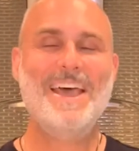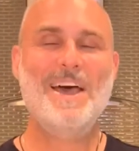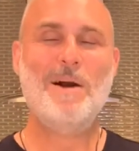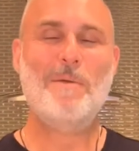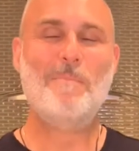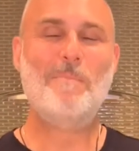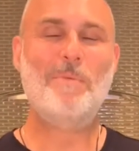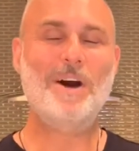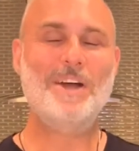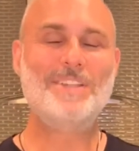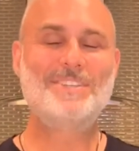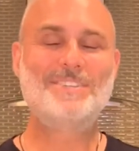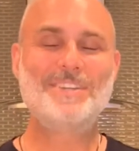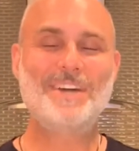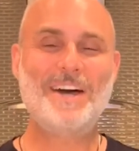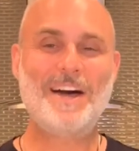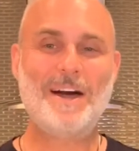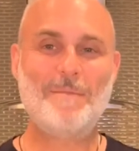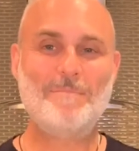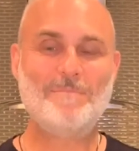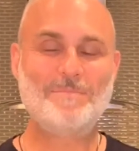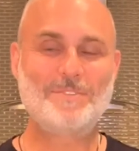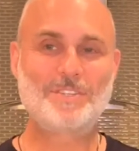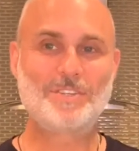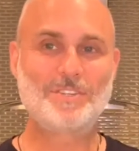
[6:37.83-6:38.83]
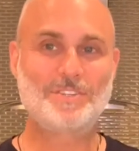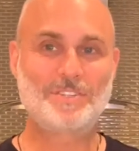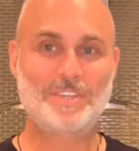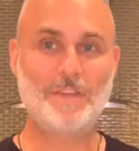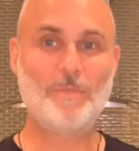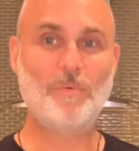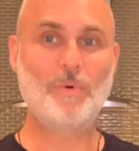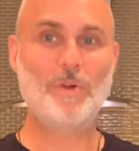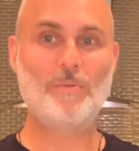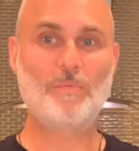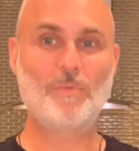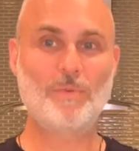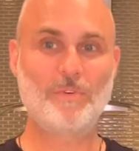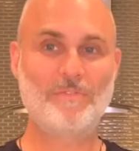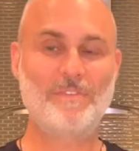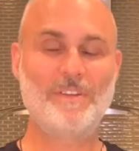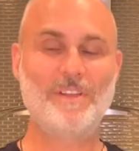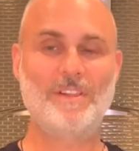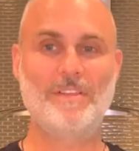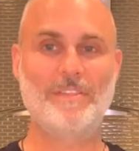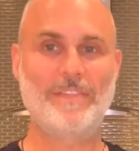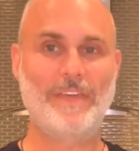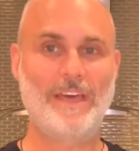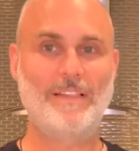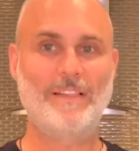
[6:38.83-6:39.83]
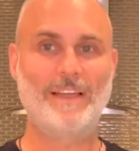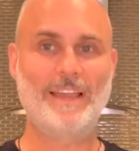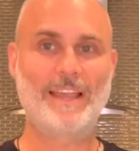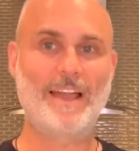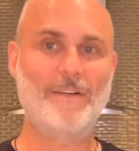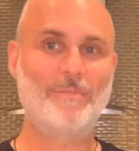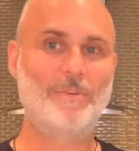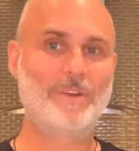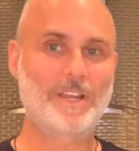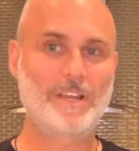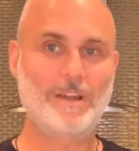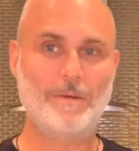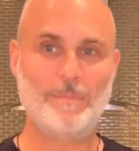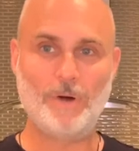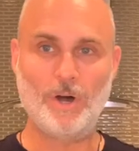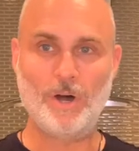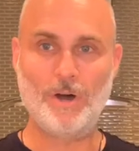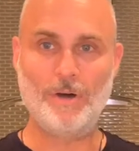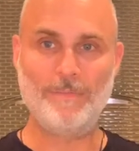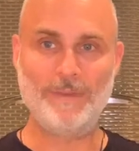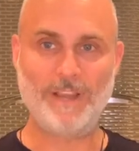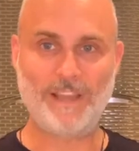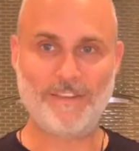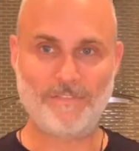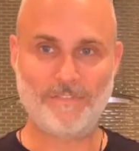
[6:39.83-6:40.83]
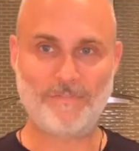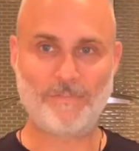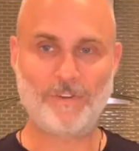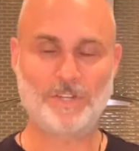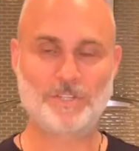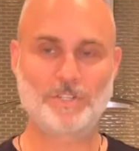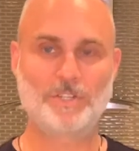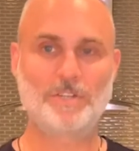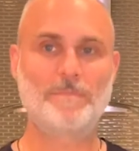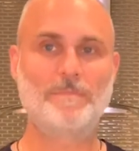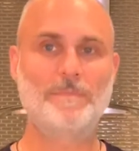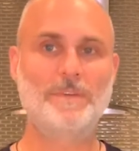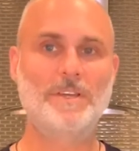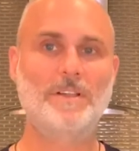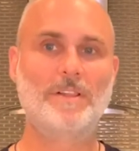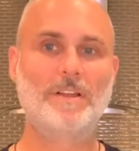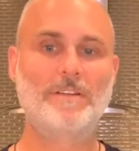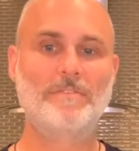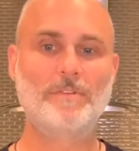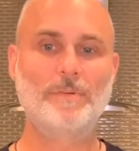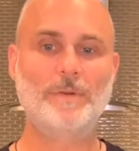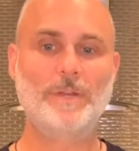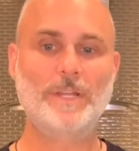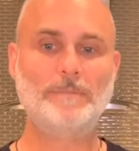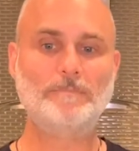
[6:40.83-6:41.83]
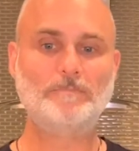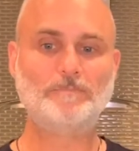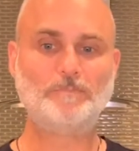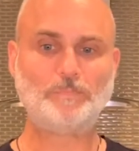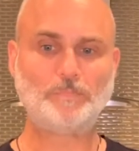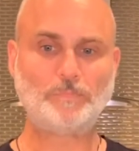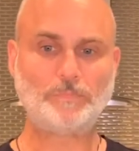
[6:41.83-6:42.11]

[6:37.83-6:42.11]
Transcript: But um, so say we're, we're feeling that, like I want to come home and have a fresh cooked meal every week.